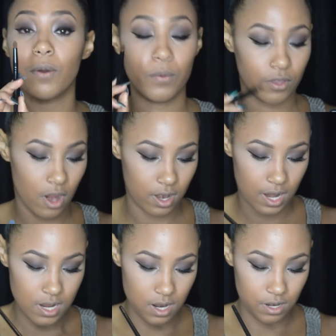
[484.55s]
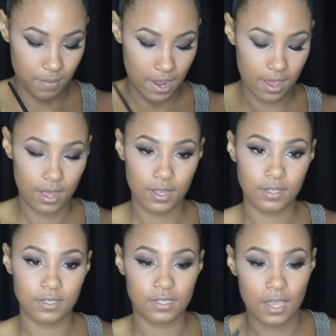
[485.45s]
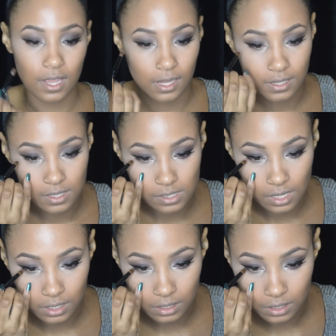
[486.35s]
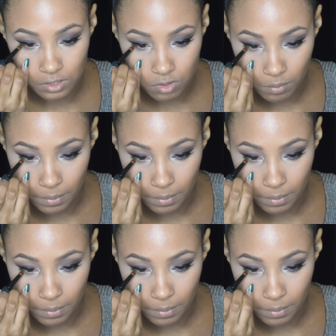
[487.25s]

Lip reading: in with Garnet under my eyes as an initial